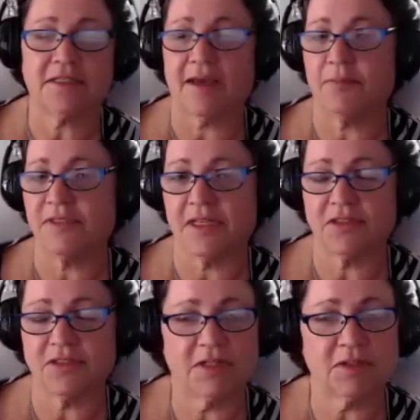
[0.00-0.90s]

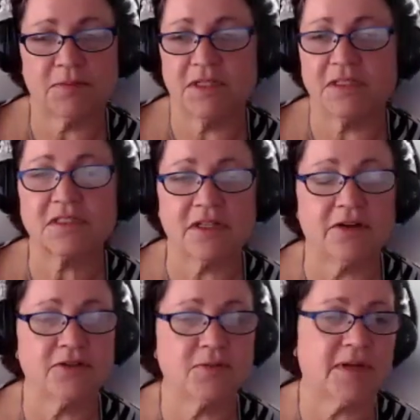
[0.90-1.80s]
compensation must be disclosed,